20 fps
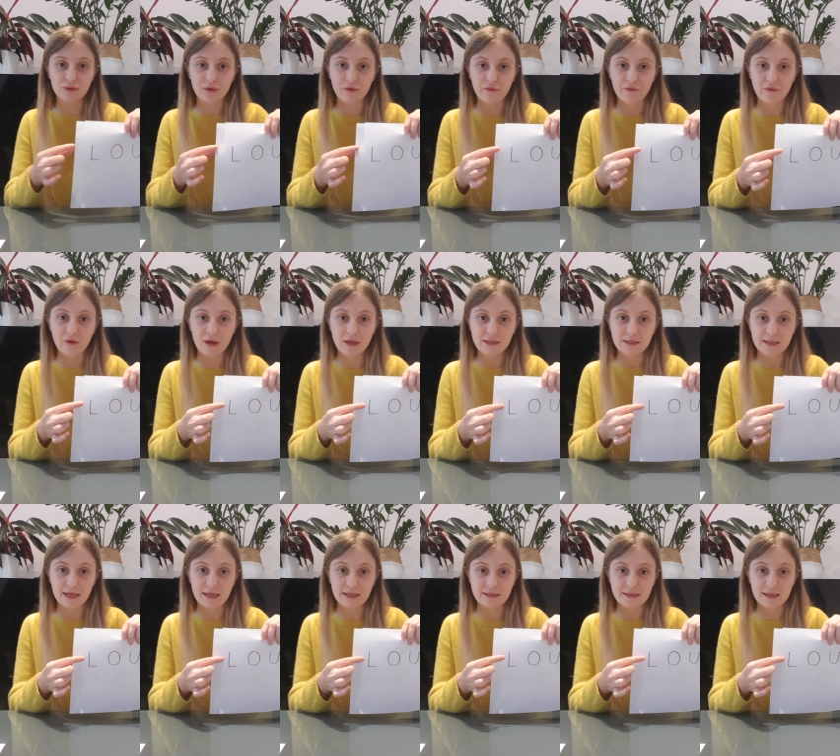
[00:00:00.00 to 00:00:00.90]
the first
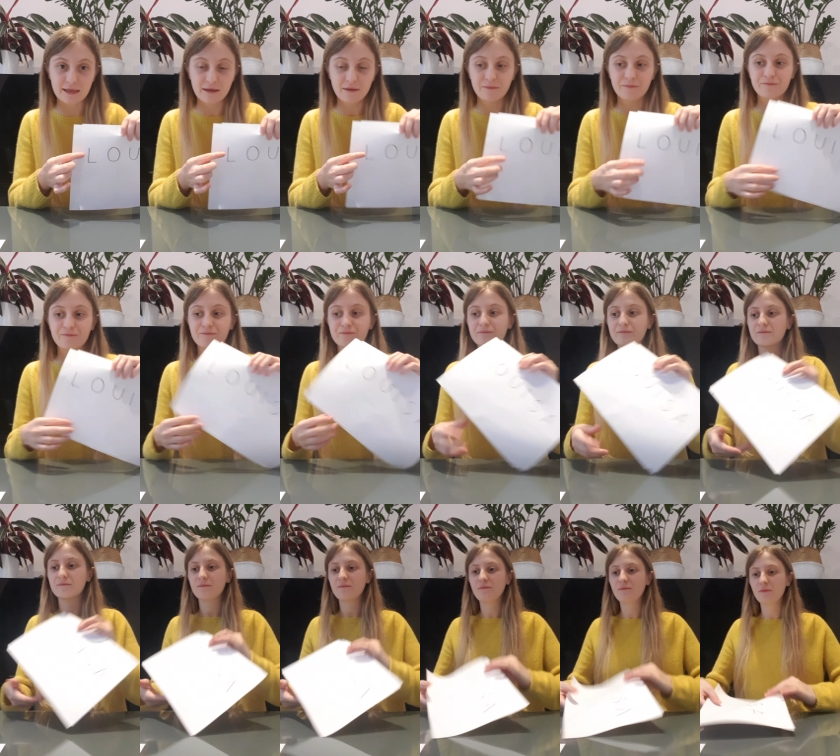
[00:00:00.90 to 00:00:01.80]
letter.
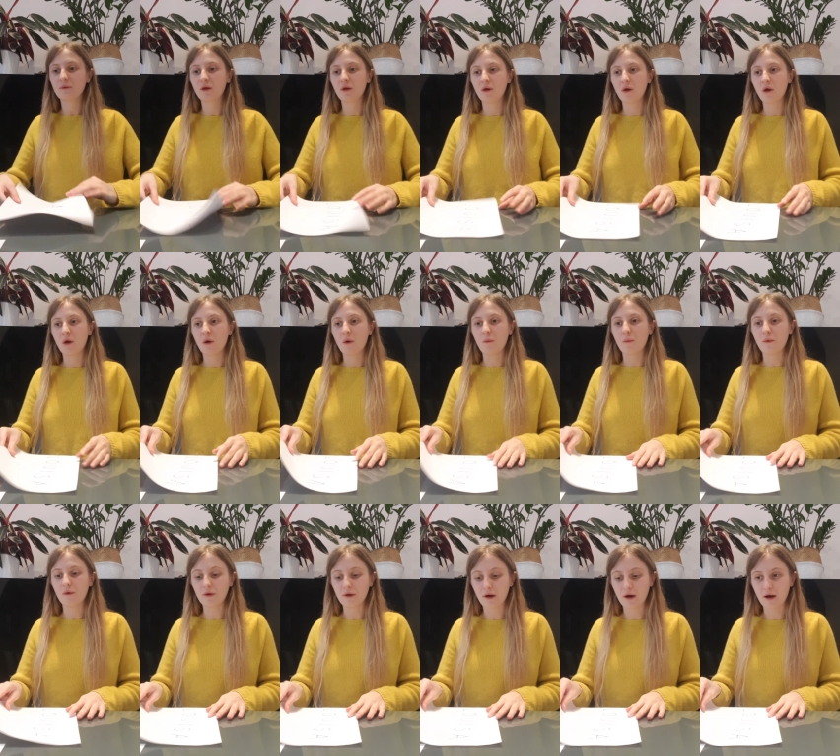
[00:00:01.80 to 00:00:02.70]

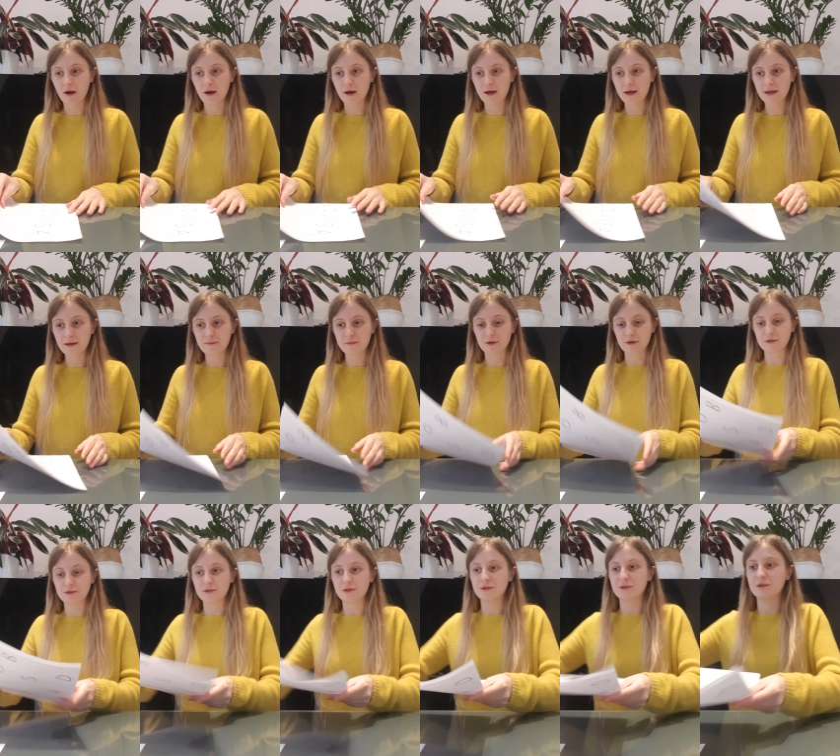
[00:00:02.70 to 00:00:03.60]
What I'm
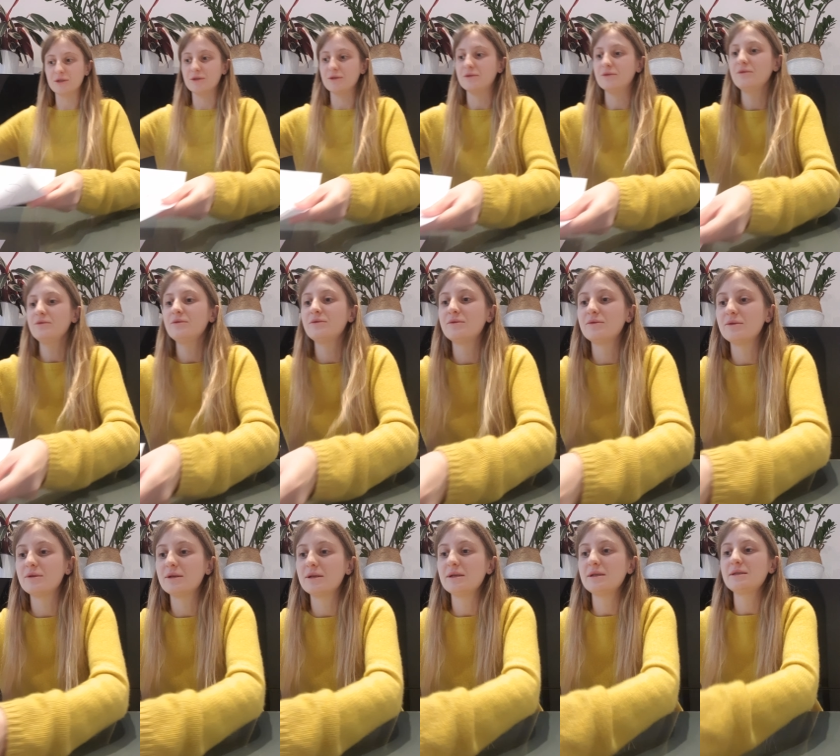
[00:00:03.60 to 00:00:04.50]
going to do
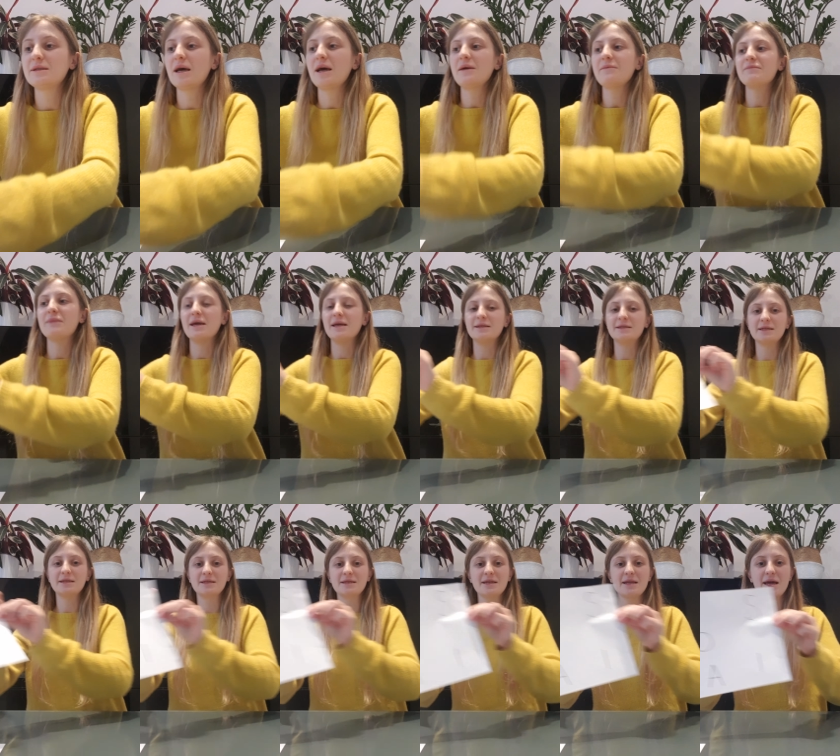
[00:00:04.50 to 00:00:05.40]
is I made
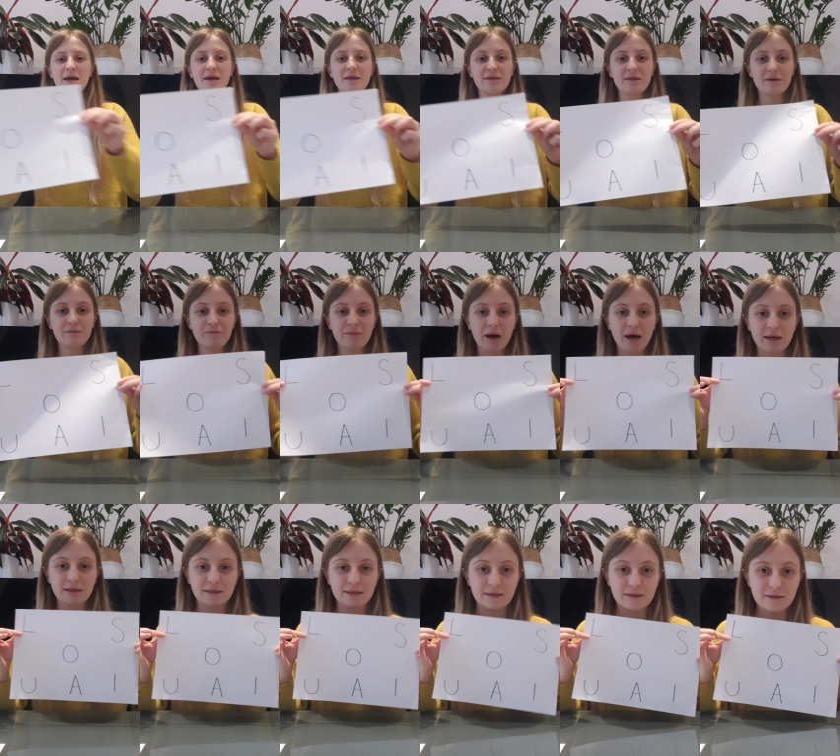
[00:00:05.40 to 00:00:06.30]
another
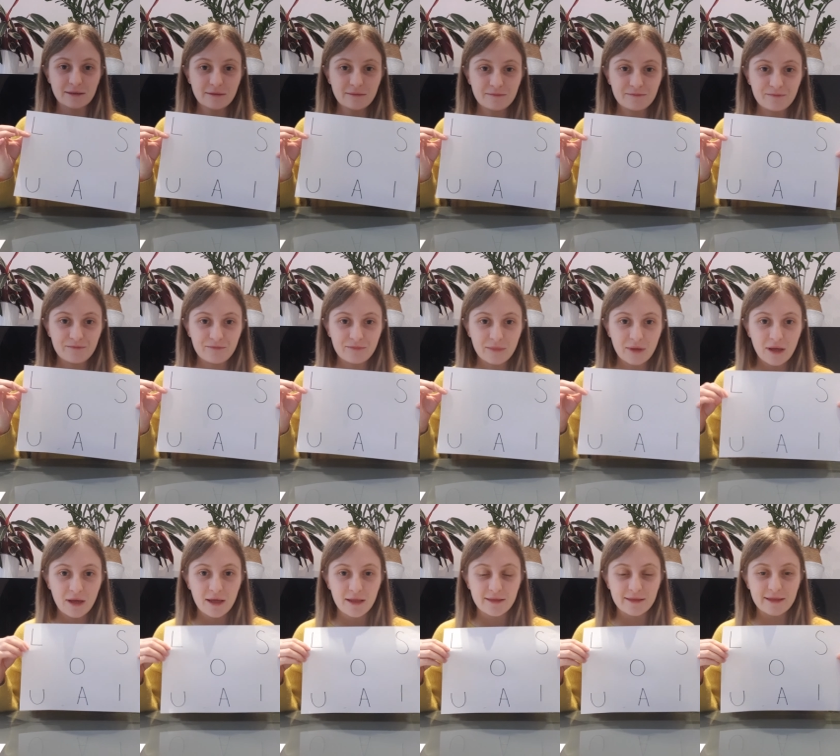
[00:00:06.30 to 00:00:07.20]
puzzle,
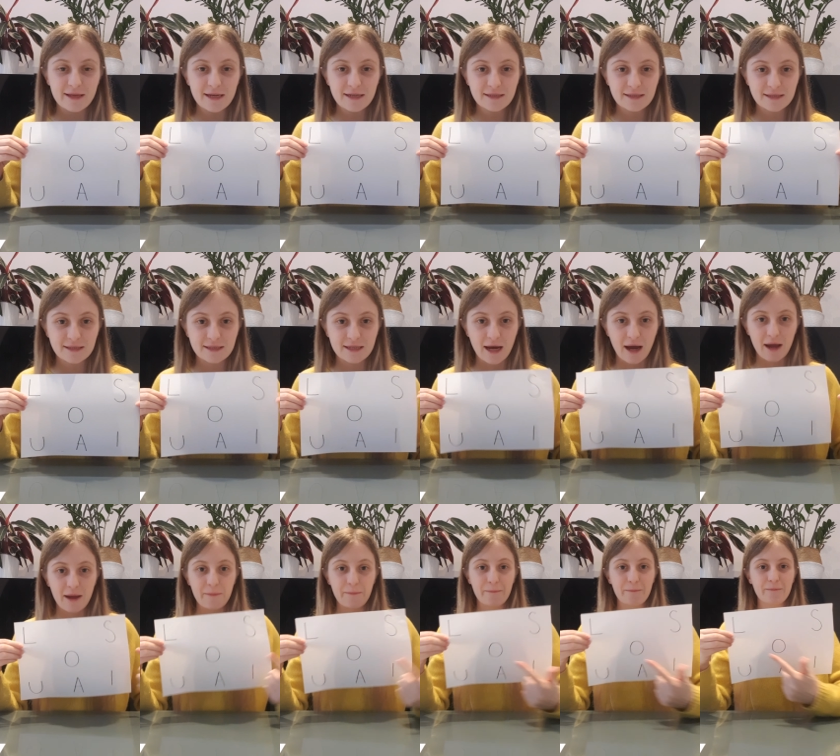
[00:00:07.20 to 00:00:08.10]
this
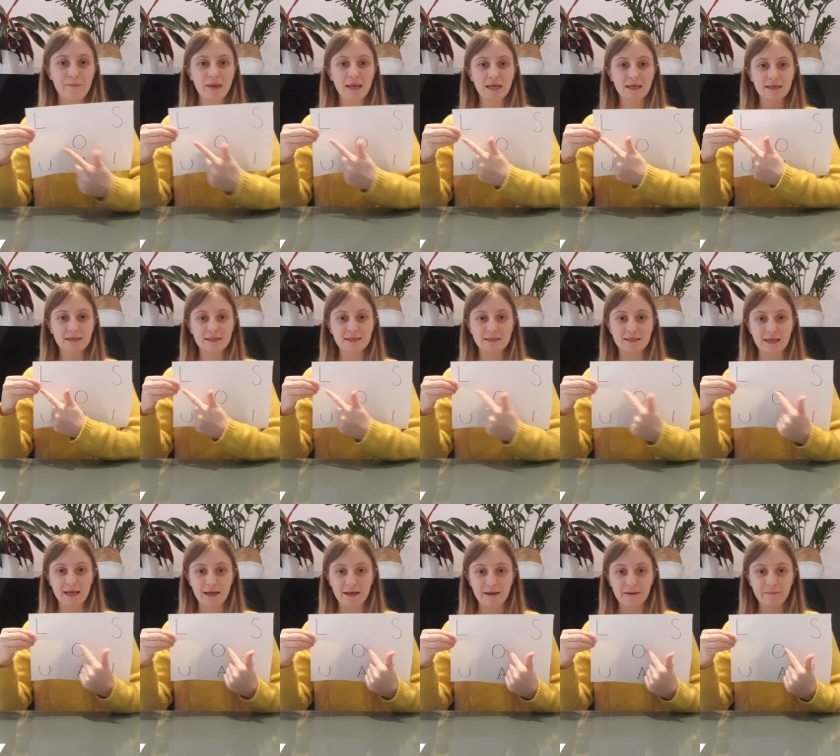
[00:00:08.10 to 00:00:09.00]
time
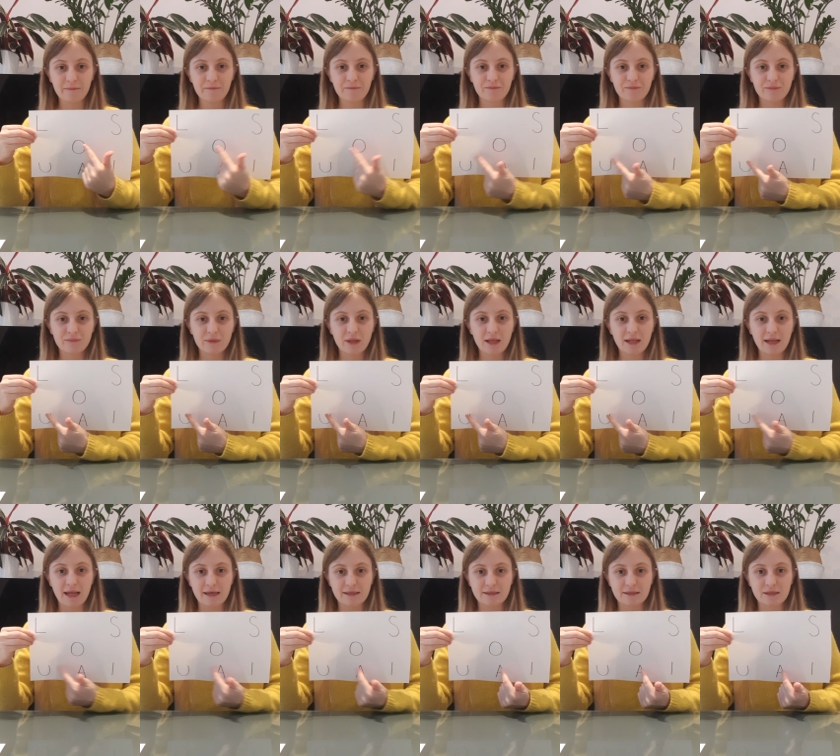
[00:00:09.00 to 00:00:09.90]
mixing the
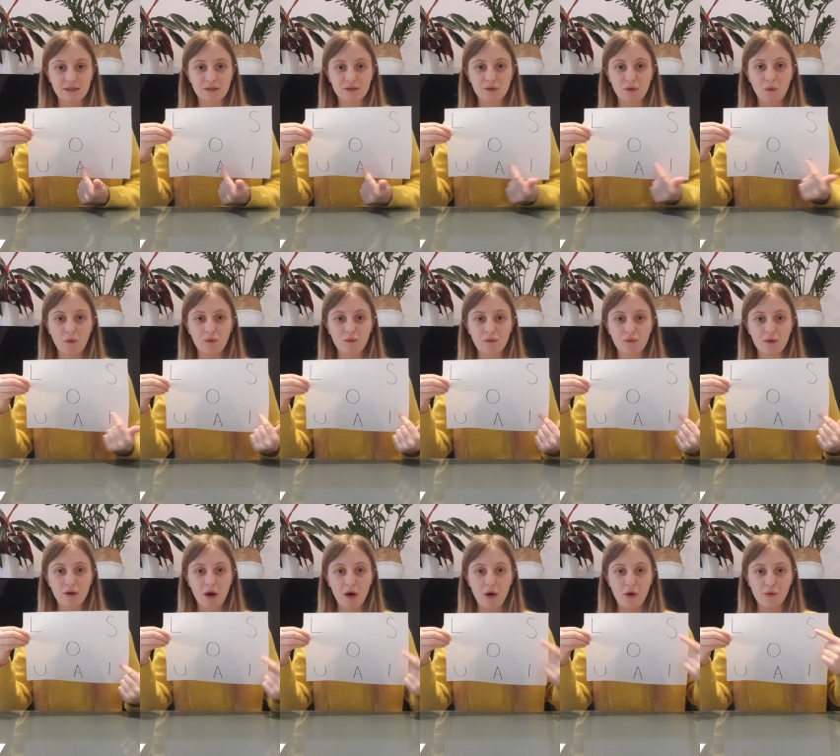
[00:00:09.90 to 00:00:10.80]
letters
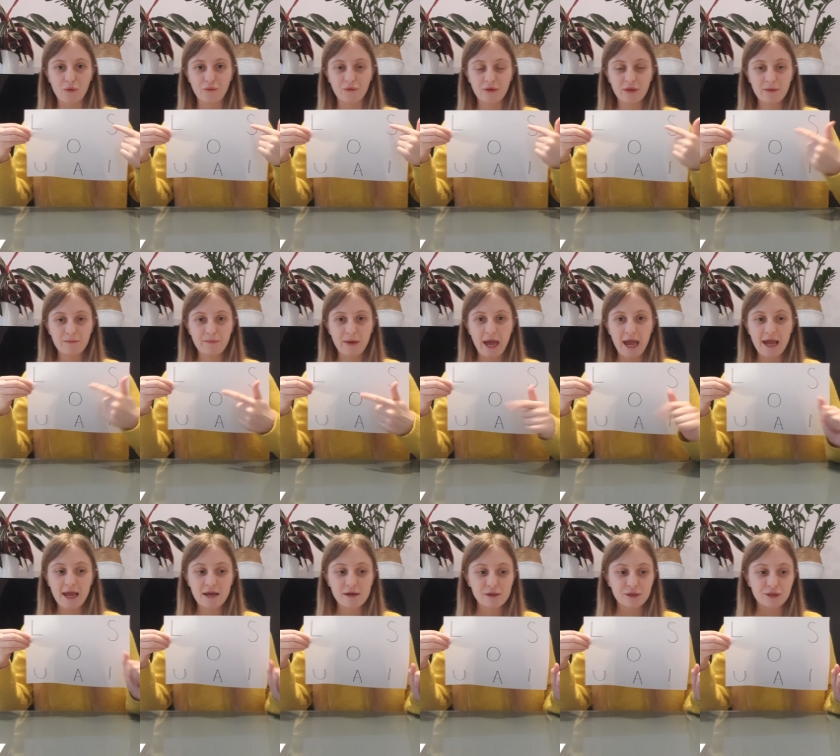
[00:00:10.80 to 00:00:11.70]
all over the
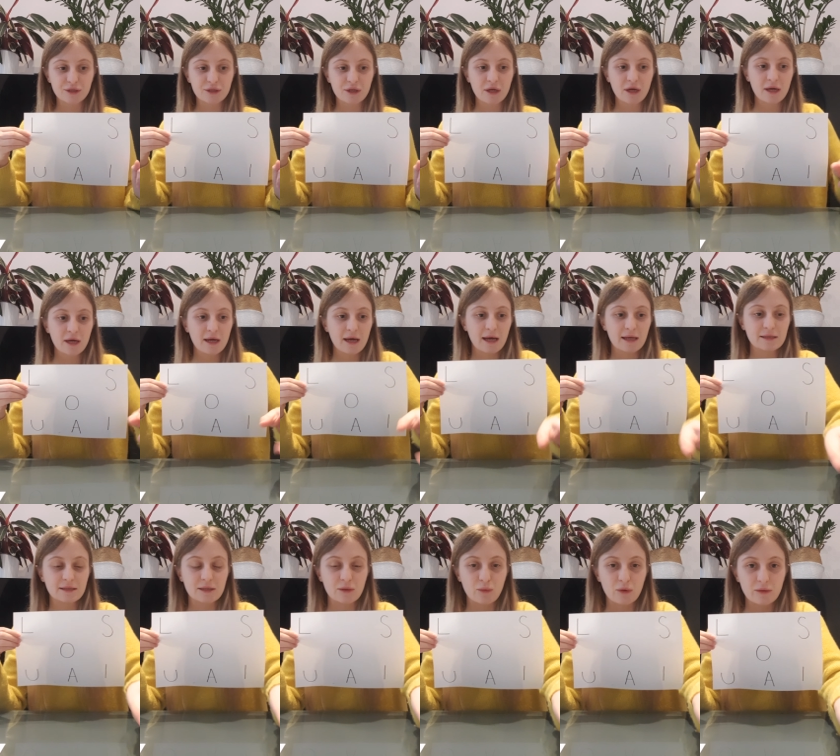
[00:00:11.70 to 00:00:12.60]
page.
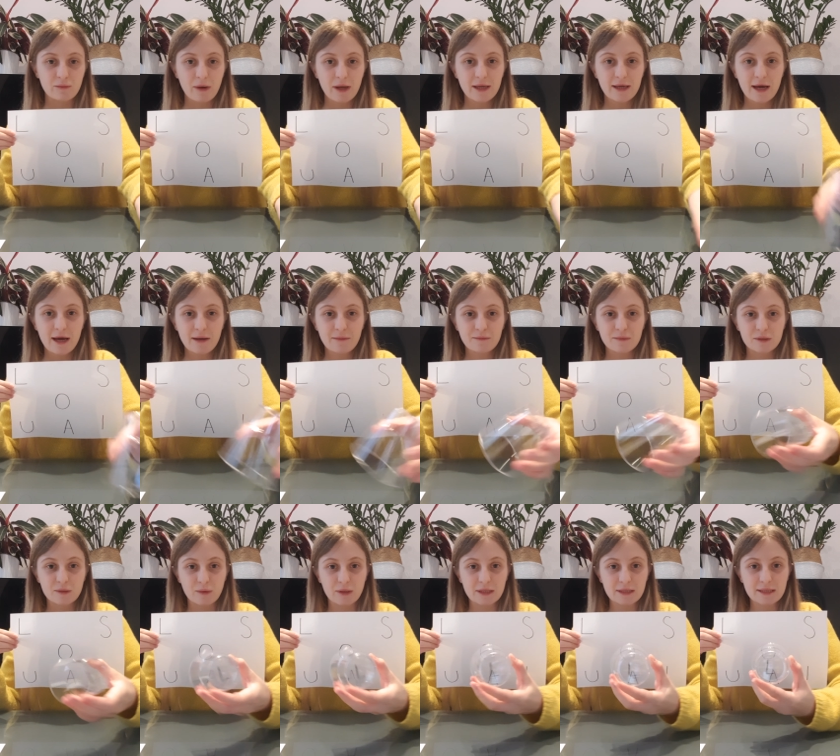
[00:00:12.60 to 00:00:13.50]
And so with my
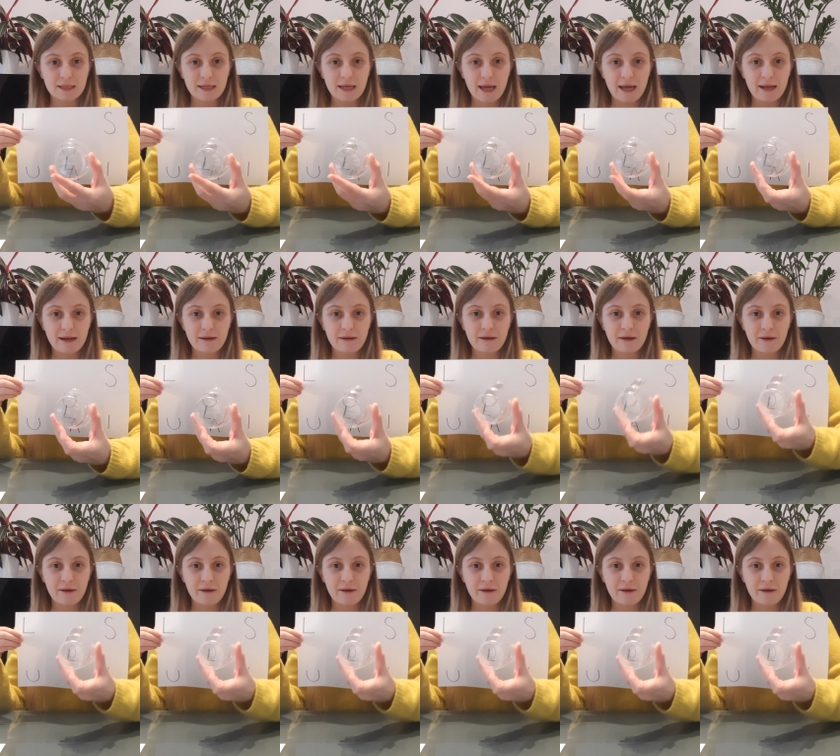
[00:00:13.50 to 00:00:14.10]
caps once again,